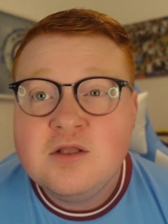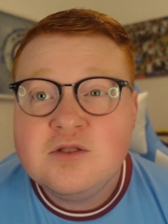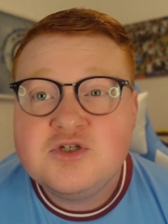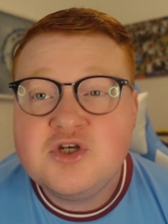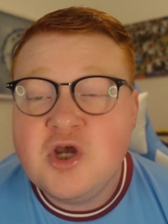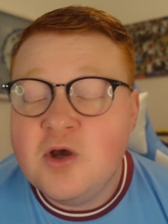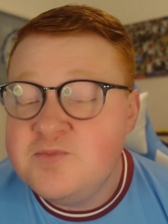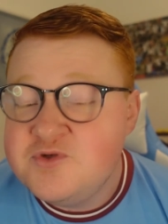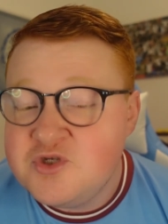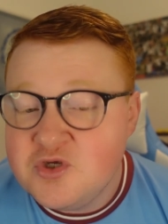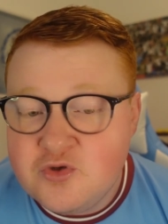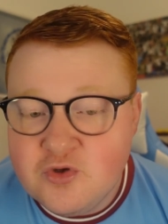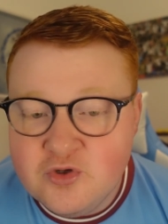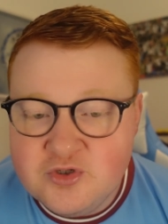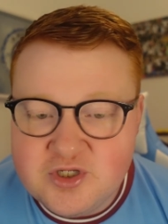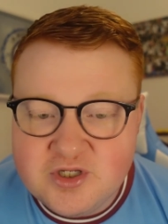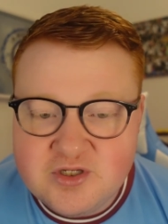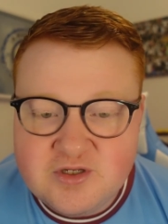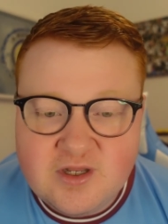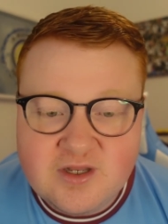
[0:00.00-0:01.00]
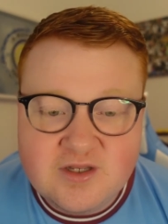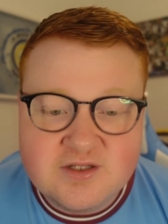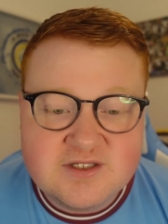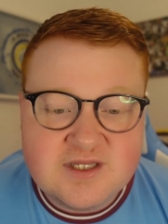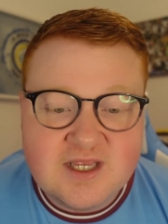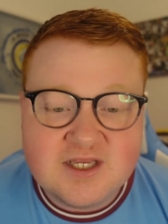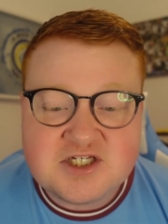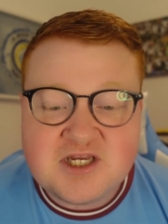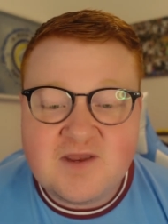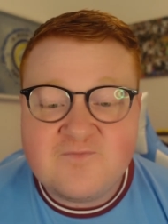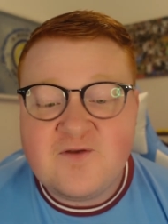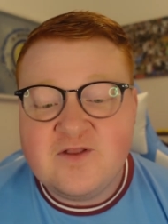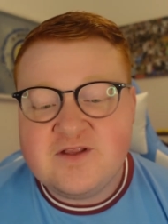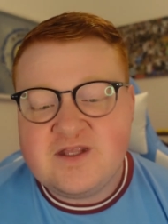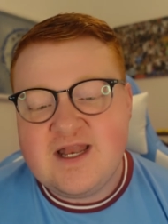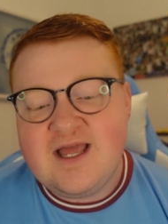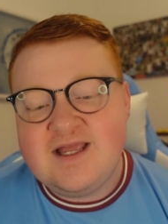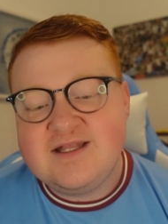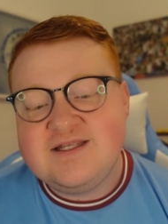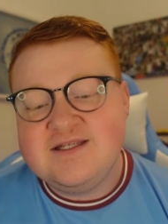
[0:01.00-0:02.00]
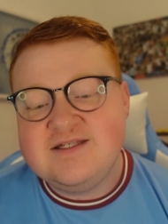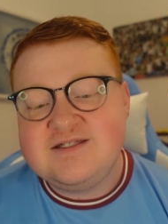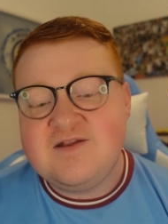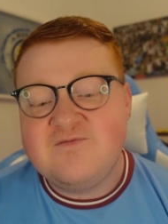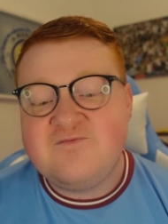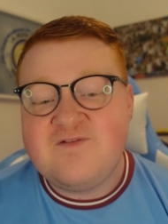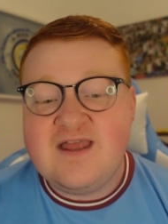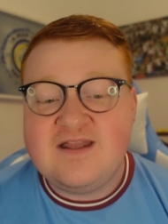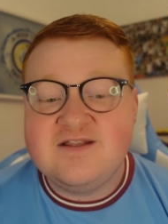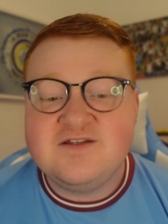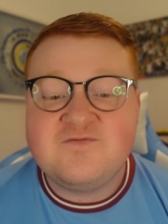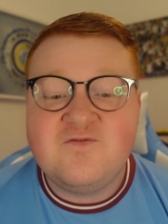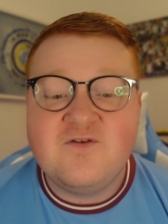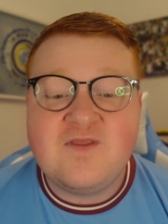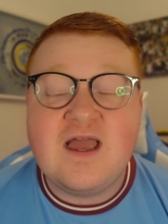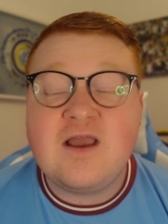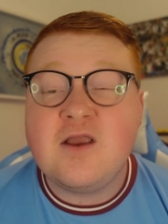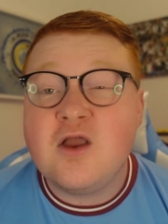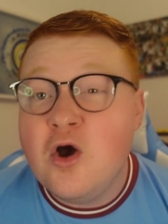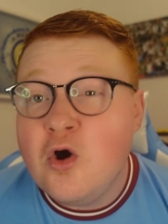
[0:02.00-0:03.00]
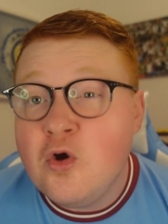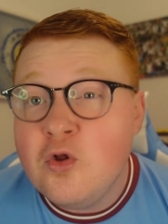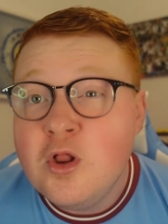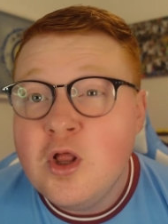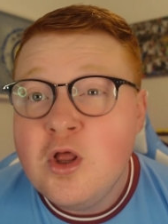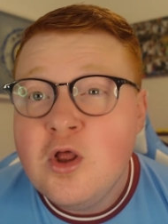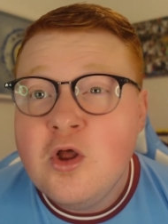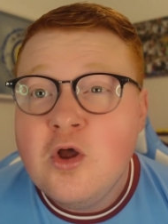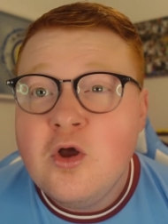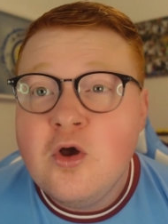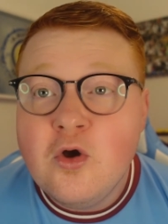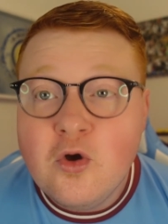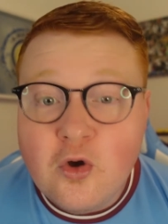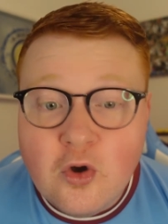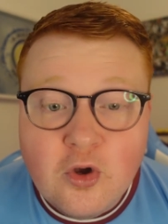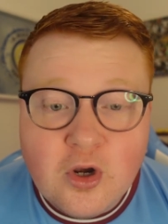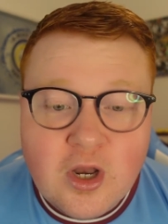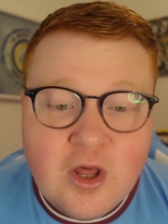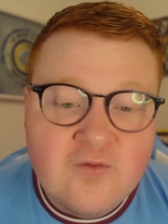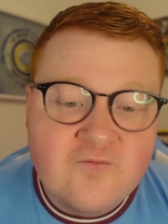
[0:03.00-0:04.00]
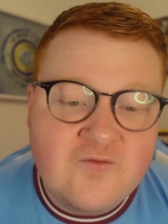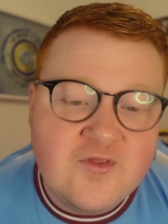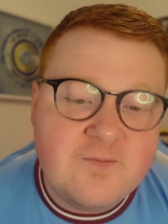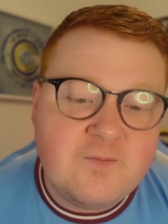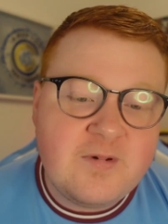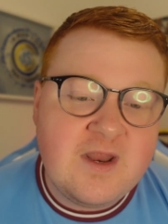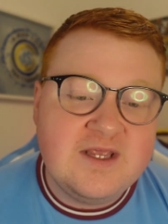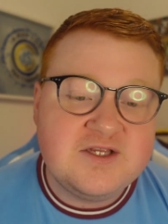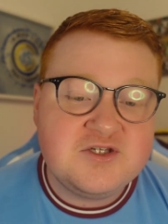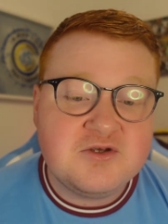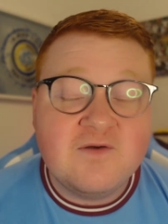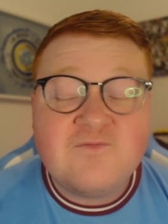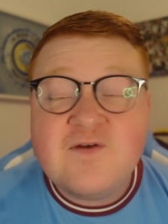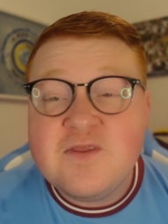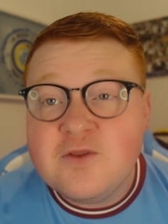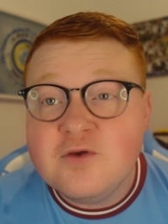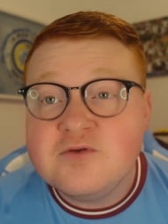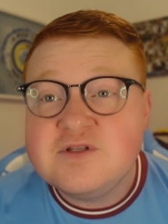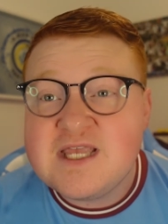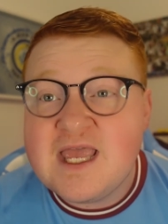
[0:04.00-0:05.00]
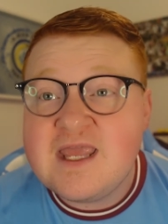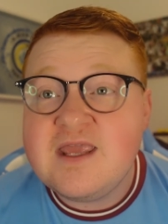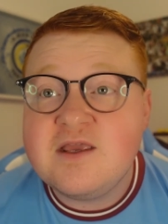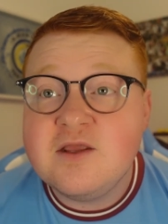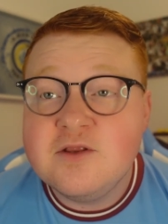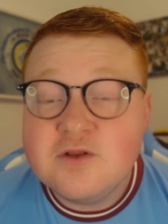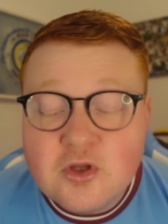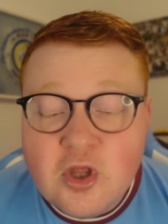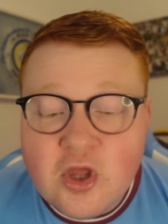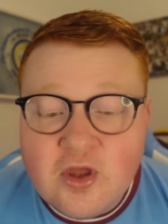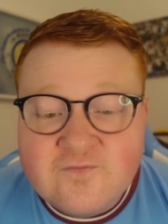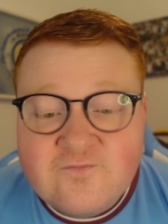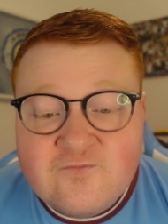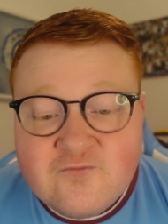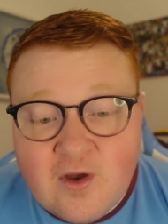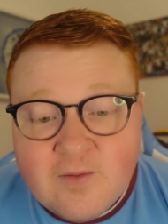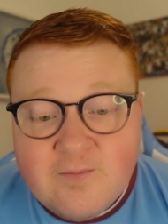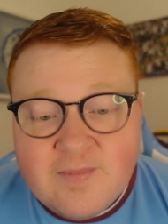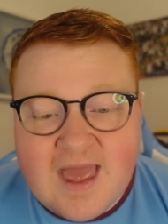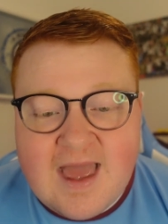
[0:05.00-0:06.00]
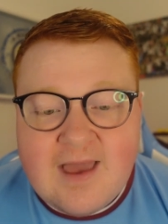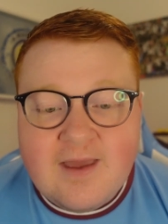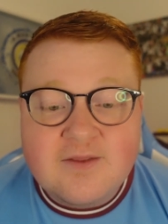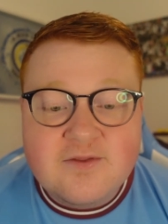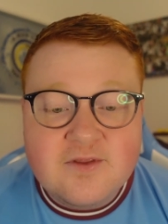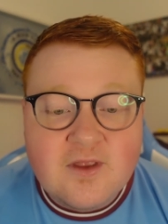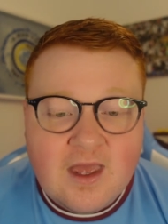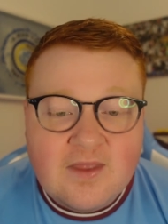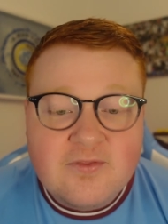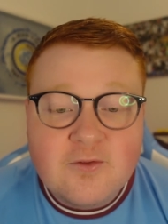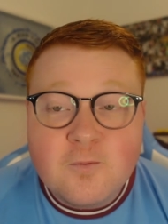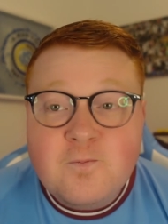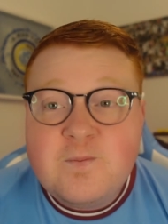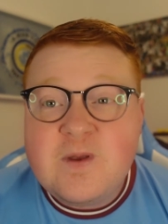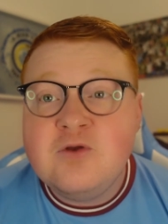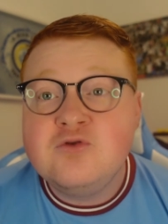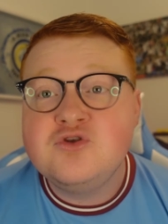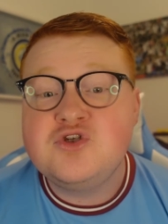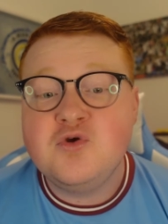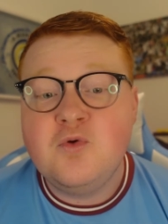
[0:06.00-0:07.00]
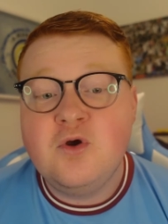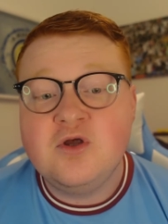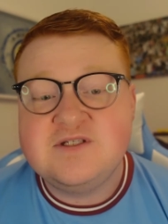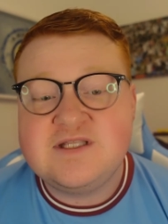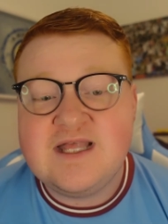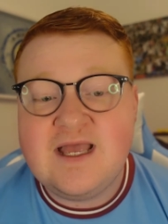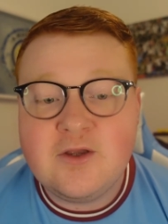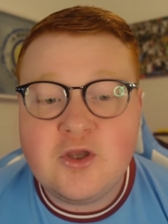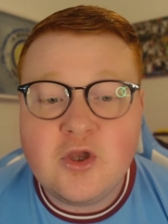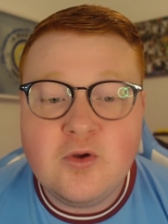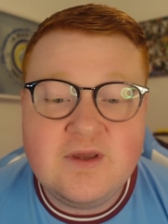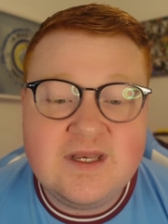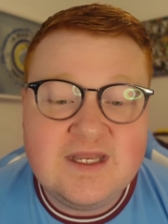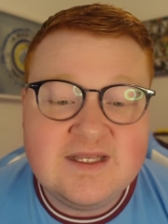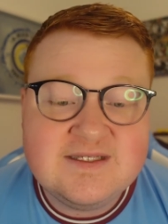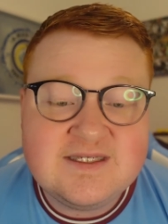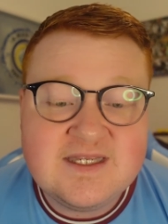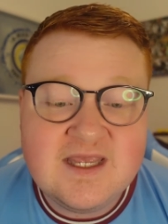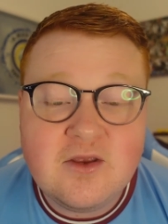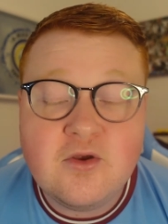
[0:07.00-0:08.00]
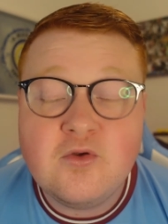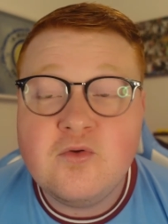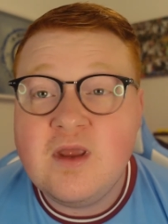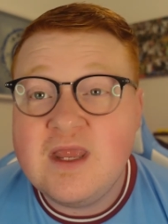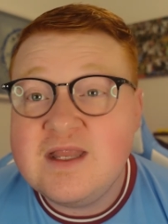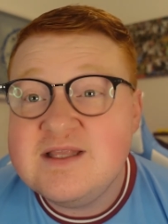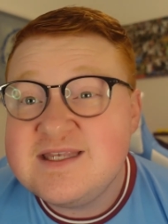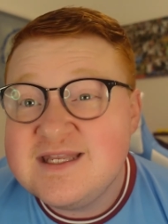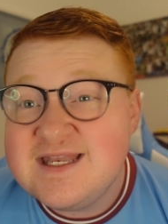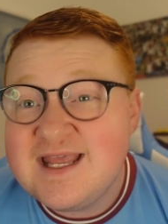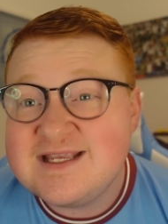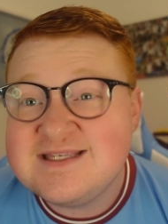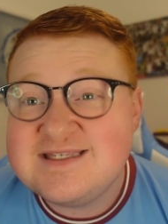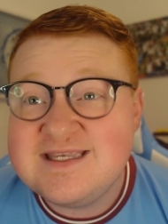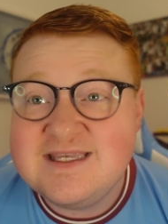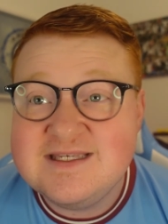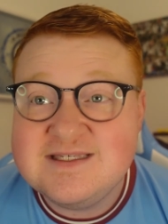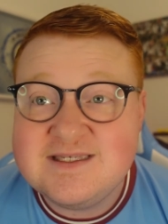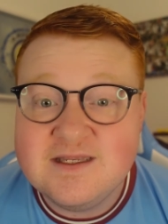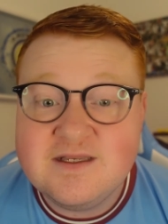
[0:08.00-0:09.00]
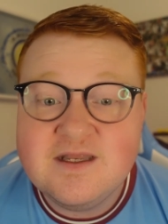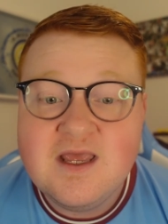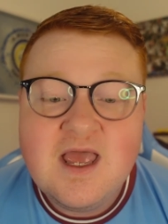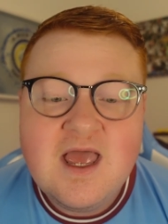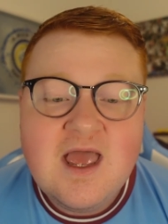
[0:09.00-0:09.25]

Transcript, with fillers: jobs are good, and, and uh, Sheffield United's defence for that goal all over the place. So I think they'll take and learn from that and, and they'll build towards that going into, into next season